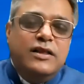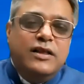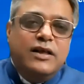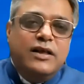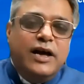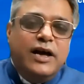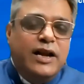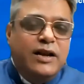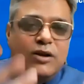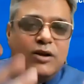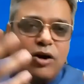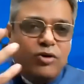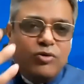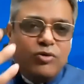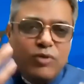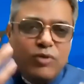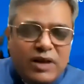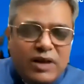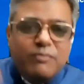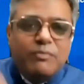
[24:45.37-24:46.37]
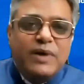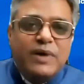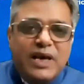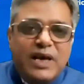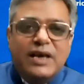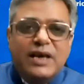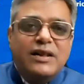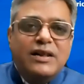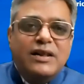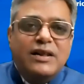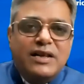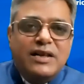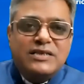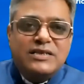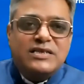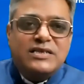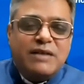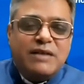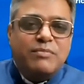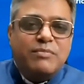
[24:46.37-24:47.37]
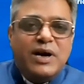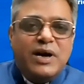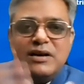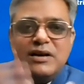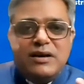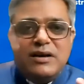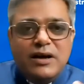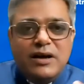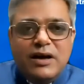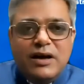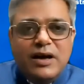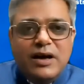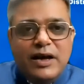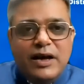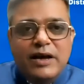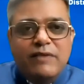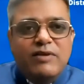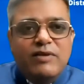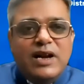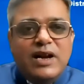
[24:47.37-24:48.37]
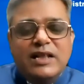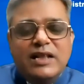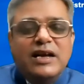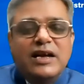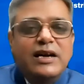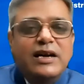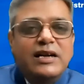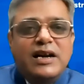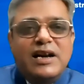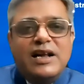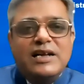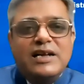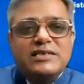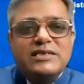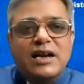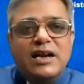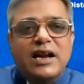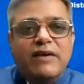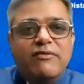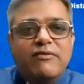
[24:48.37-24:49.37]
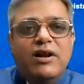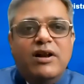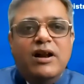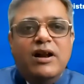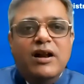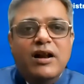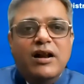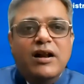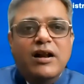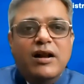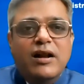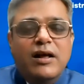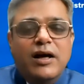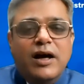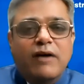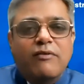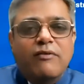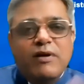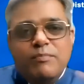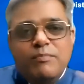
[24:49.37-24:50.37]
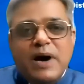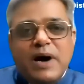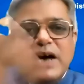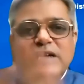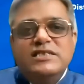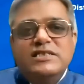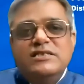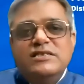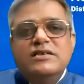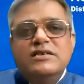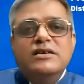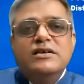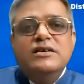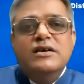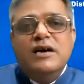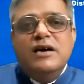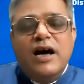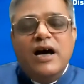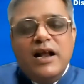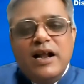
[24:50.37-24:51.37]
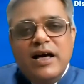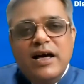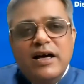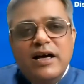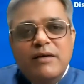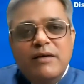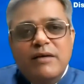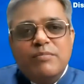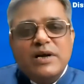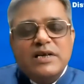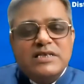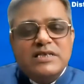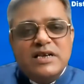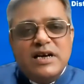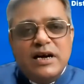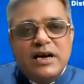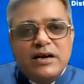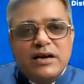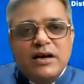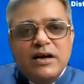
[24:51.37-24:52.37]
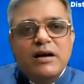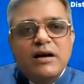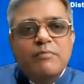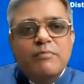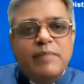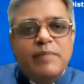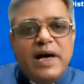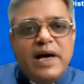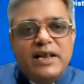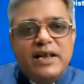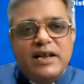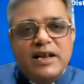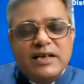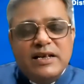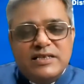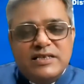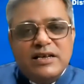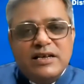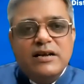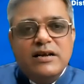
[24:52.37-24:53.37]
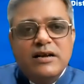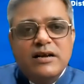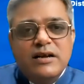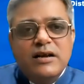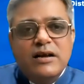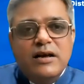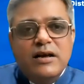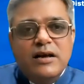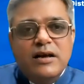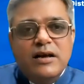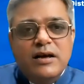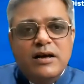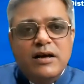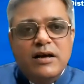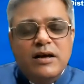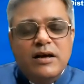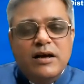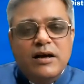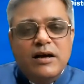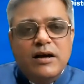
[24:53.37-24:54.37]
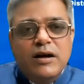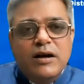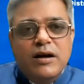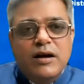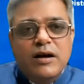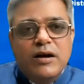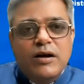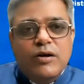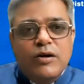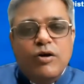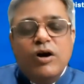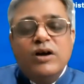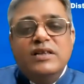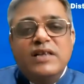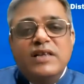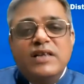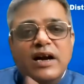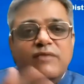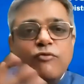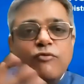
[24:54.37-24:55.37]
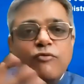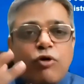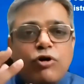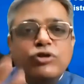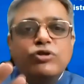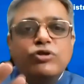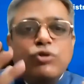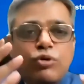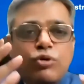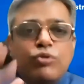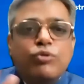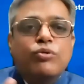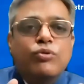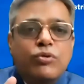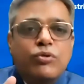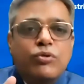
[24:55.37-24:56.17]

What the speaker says: and not only me in the district, but even at the international level, our past RI president, Barry Resin, got that vote through